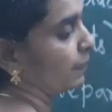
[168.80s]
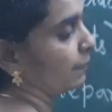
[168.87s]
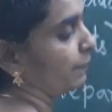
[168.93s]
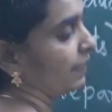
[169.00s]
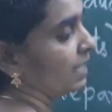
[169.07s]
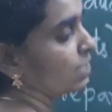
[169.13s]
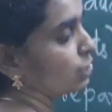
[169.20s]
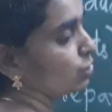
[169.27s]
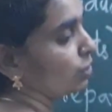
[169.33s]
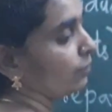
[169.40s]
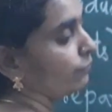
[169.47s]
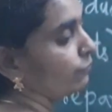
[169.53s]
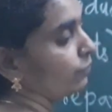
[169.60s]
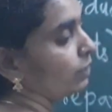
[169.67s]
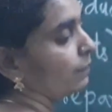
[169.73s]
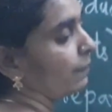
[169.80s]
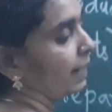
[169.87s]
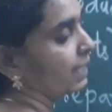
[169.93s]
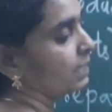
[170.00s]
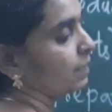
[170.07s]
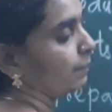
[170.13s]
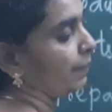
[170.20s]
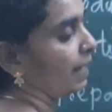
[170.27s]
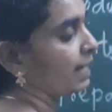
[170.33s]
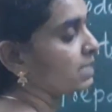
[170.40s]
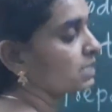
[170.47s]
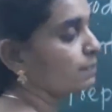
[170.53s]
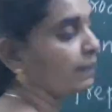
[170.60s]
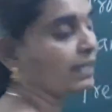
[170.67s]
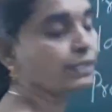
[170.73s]
Preparation of food by the
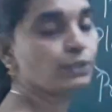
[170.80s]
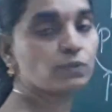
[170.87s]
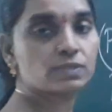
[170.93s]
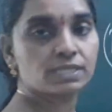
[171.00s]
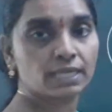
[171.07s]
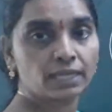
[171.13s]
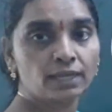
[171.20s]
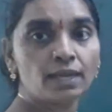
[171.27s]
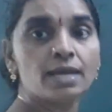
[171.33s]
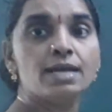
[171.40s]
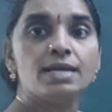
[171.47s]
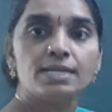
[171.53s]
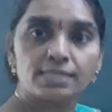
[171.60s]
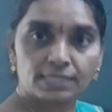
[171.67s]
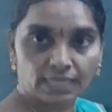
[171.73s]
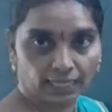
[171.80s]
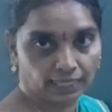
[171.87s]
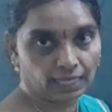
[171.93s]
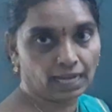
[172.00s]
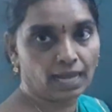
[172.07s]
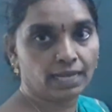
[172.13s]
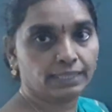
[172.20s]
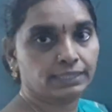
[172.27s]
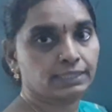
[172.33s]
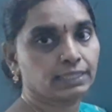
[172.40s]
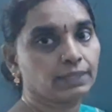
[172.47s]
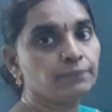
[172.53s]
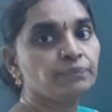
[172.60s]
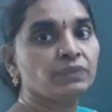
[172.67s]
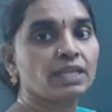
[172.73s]
plants by using
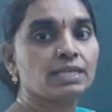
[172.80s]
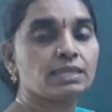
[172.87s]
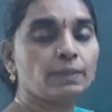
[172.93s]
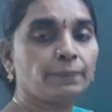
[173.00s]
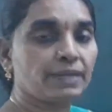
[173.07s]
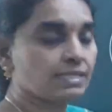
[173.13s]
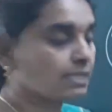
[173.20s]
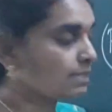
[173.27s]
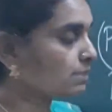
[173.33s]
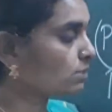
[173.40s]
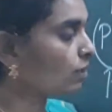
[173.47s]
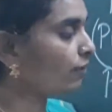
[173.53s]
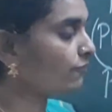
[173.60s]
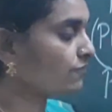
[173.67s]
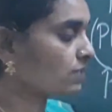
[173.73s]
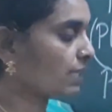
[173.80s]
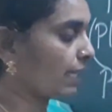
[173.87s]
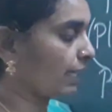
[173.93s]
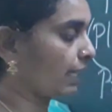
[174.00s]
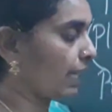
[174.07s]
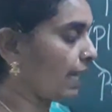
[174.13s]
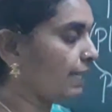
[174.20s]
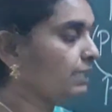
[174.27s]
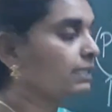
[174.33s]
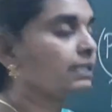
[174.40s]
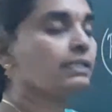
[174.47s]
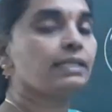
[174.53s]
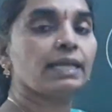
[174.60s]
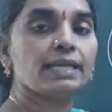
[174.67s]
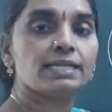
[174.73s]
sunlight. In the presence of sunlight,
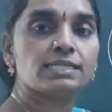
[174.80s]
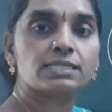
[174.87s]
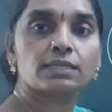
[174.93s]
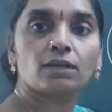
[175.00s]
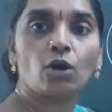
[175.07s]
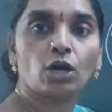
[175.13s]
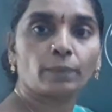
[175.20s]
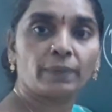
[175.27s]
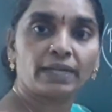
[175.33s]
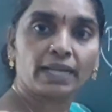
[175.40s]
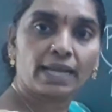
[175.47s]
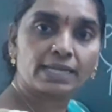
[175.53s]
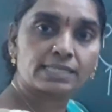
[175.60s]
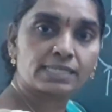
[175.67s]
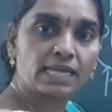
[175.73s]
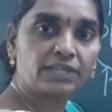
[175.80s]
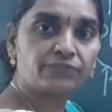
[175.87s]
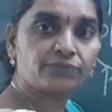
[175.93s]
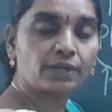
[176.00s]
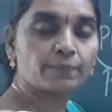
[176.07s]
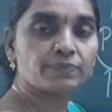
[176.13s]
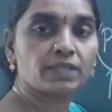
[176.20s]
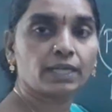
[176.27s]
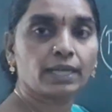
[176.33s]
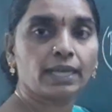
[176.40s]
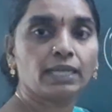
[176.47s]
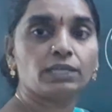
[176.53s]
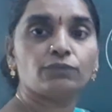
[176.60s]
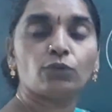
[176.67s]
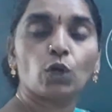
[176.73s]
it takes carbon dioxide from the
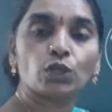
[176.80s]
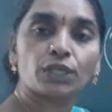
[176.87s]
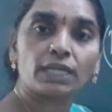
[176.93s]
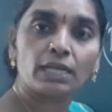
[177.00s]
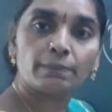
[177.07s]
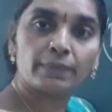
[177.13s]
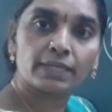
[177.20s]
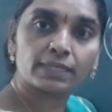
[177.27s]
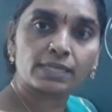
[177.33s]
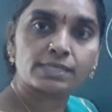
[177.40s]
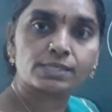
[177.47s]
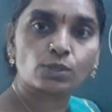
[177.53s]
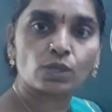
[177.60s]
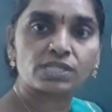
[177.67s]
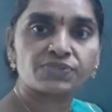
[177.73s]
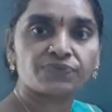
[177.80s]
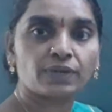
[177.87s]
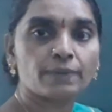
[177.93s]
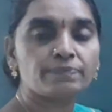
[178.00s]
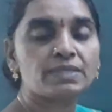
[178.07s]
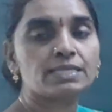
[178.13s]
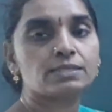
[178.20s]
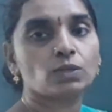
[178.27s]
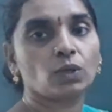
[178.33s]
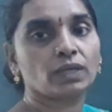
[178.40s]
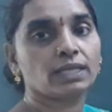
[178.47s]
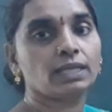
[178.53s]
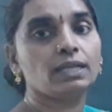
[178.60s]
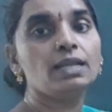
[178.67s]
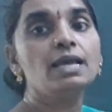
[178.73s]
air, water and mineral salts from the
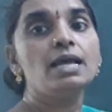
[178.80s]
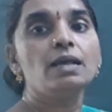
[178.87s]
soil.